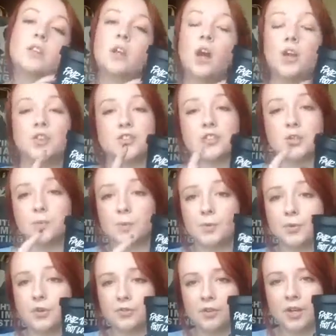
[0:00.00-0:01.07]
I used this on my
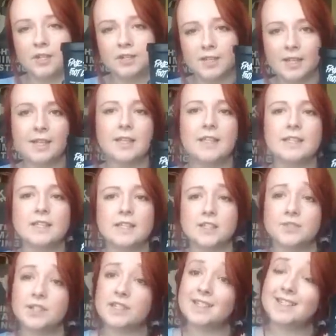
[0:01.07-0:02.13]
boyfriend and he said his
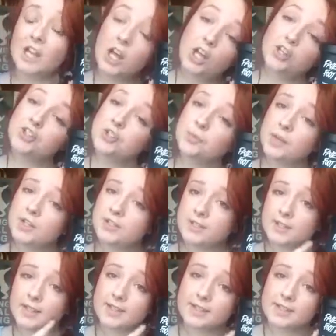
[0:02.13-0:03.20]
feet didn't hurt too much
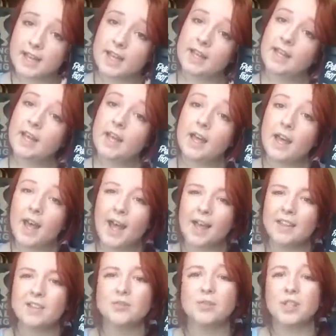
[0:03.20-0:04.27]
the next day,
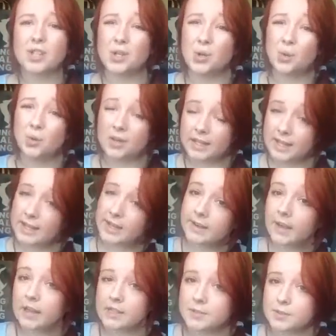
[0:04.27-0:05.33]
and it's really cooling and
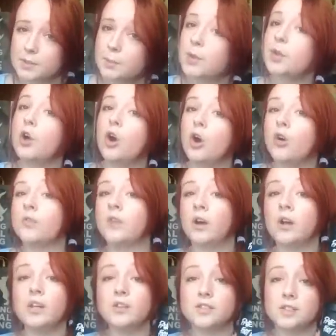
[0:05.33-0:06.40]
nice when you put it on.
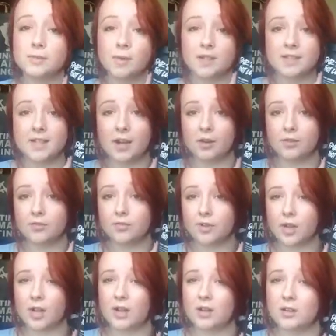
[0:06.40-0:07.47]
I use this myself.
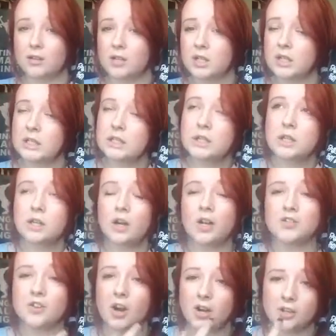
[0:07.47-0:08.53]
I
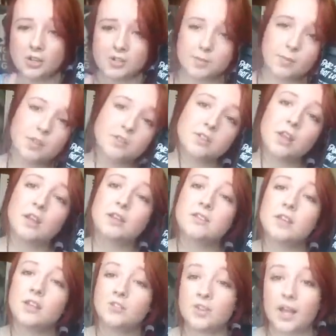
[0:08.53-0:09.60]
try and use it most
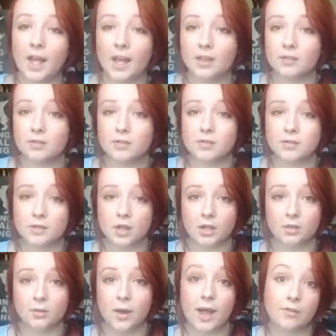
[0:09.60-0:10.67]
nights, I forget,
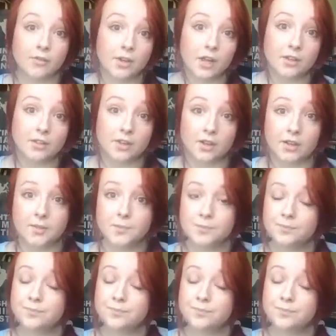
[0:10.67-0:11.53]
so every other night